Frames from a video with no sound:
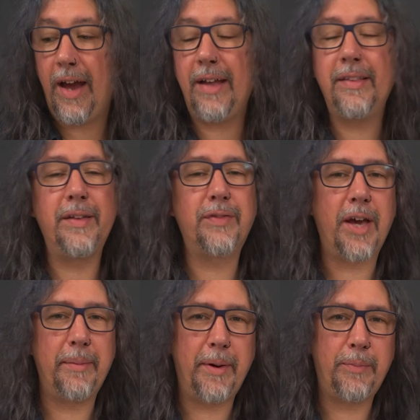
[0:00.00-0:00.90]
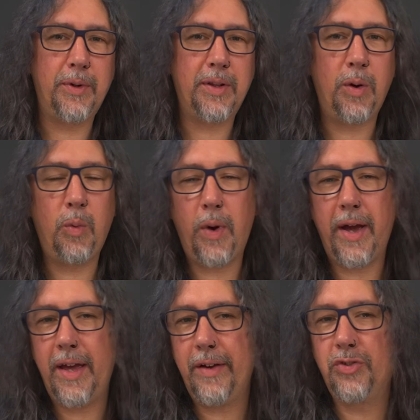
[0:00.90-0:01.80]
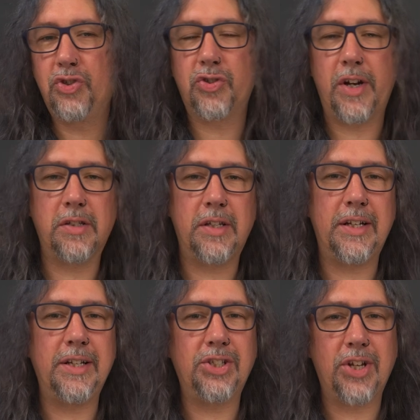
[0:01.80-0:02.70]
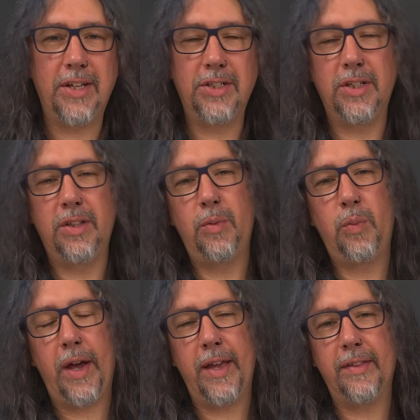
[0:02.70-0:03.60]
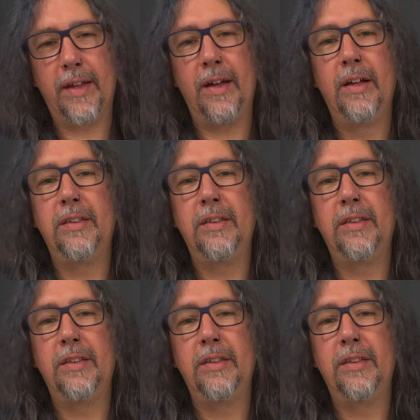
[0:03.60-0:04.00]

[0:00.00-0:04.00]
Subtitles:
and they've come up with a way of drastically changing the way that